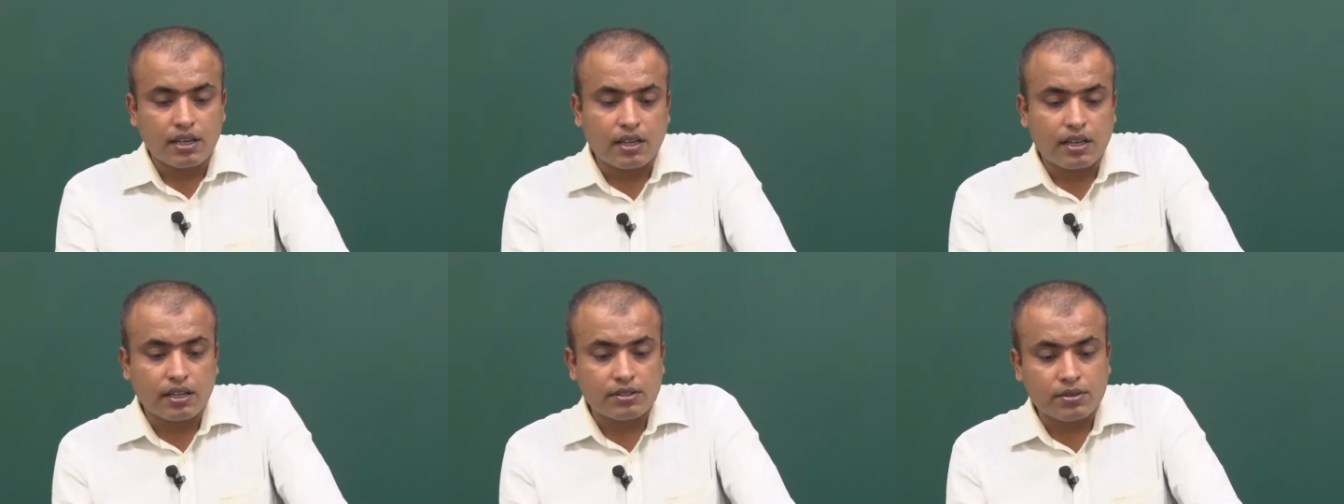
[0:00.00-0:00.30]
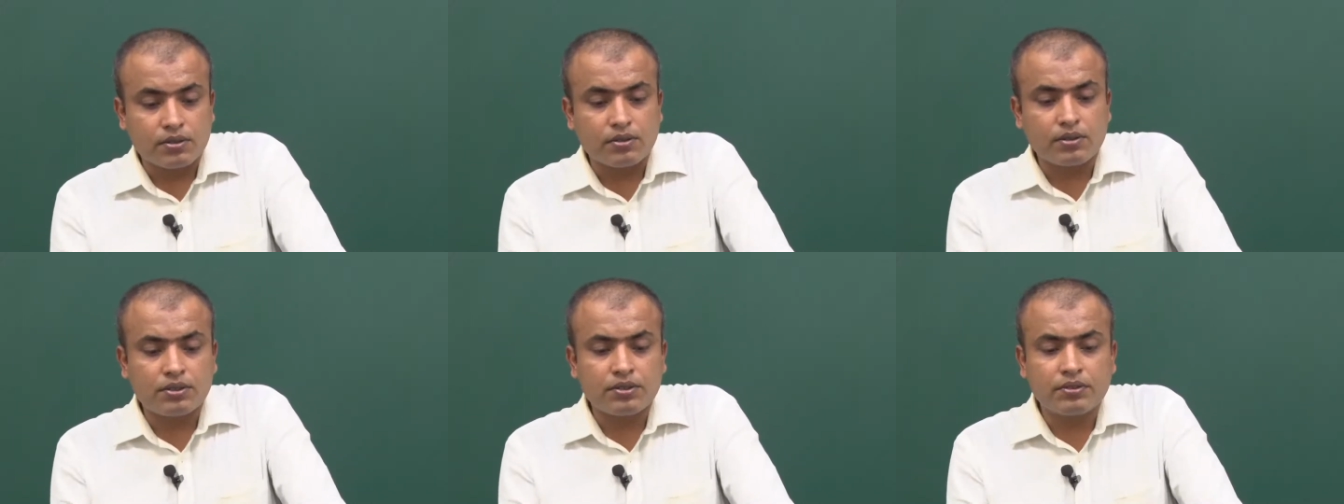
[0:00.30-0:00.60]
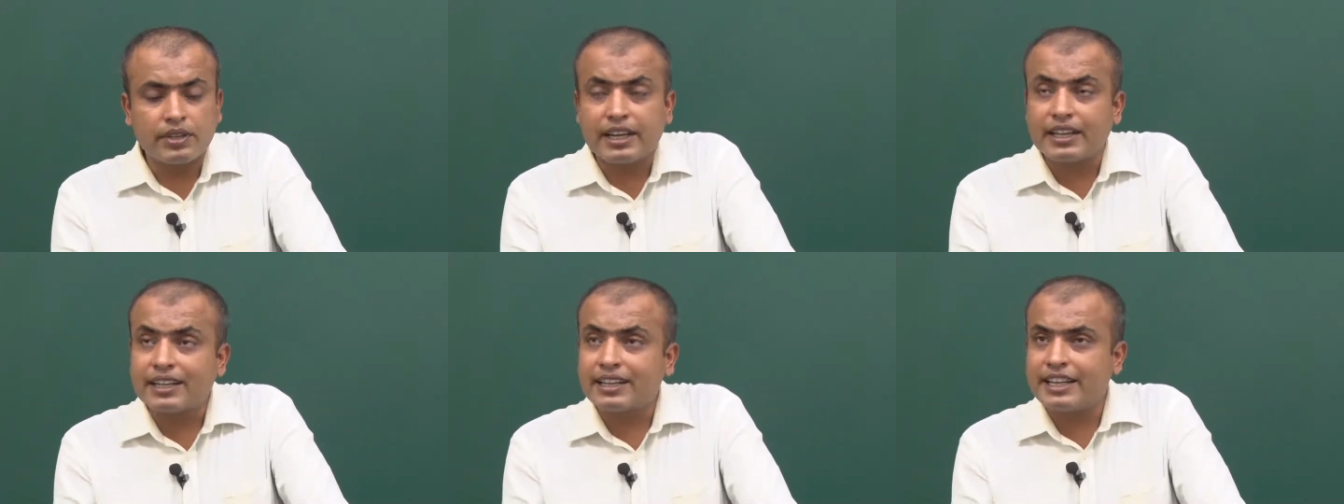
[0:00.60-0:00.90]
So you
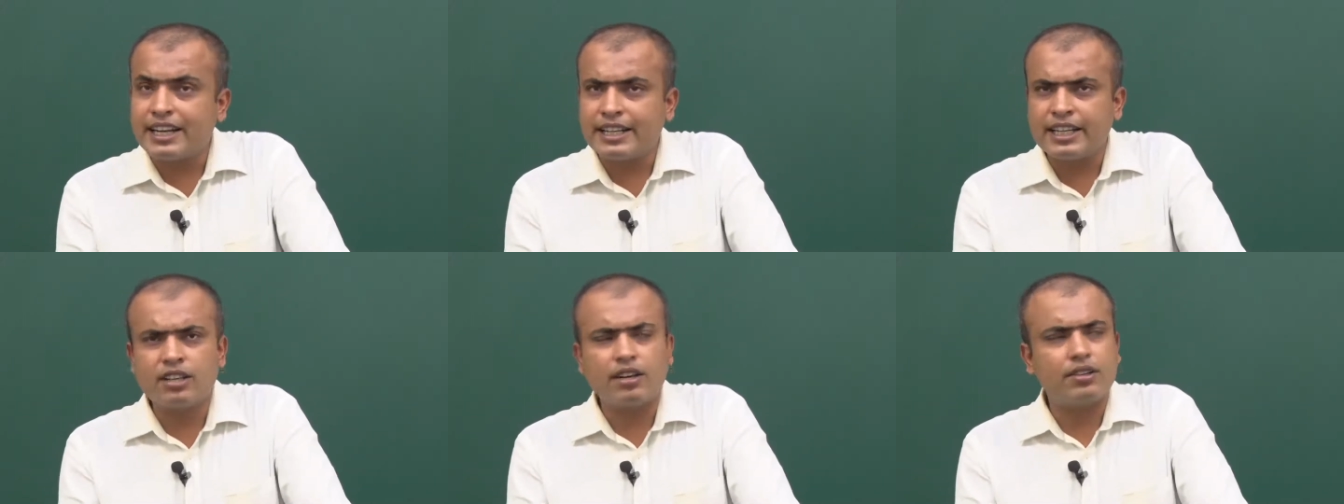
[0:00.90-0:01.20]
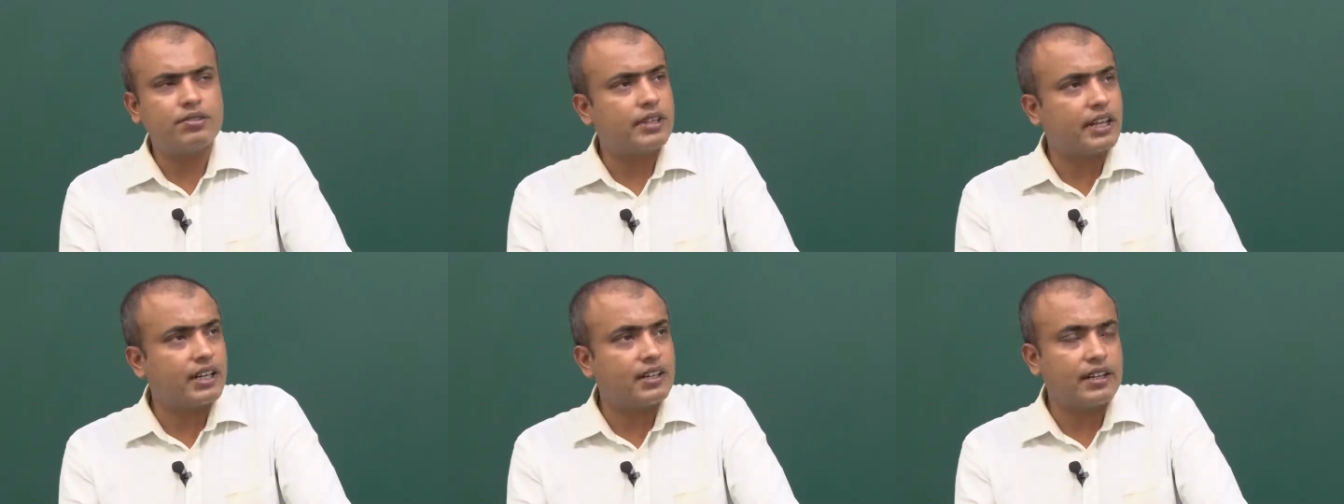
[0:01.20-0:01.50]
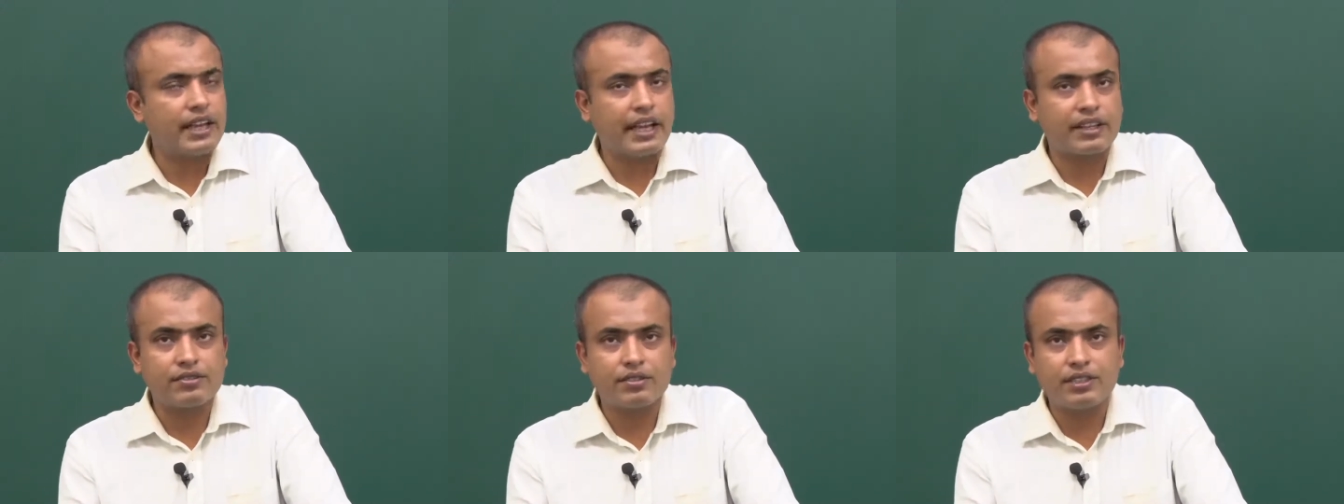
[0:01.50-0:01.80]
can create it, or you can
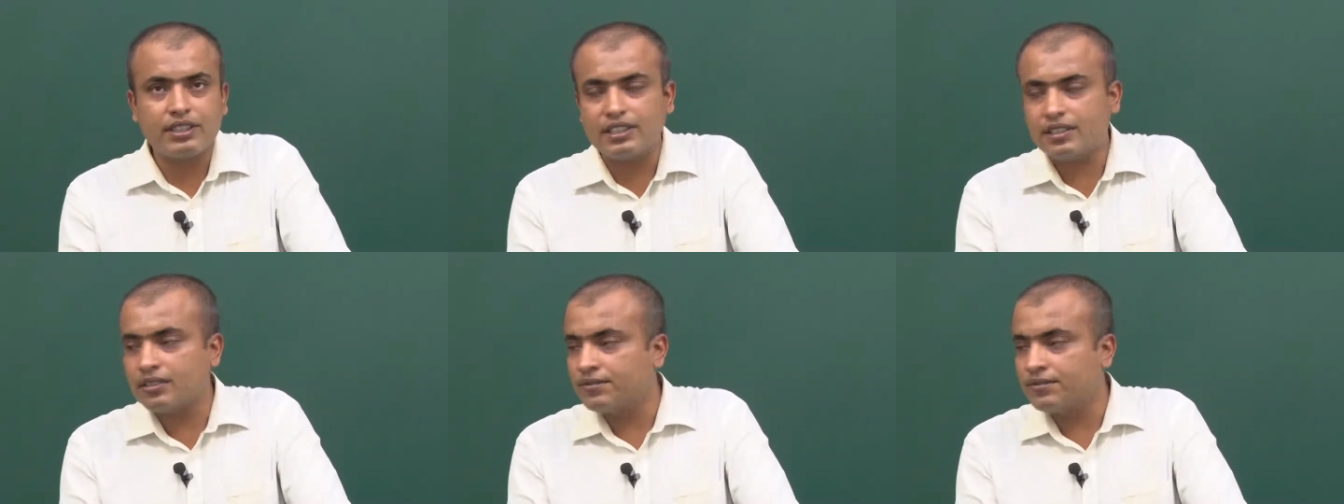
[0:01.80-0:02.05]
actually,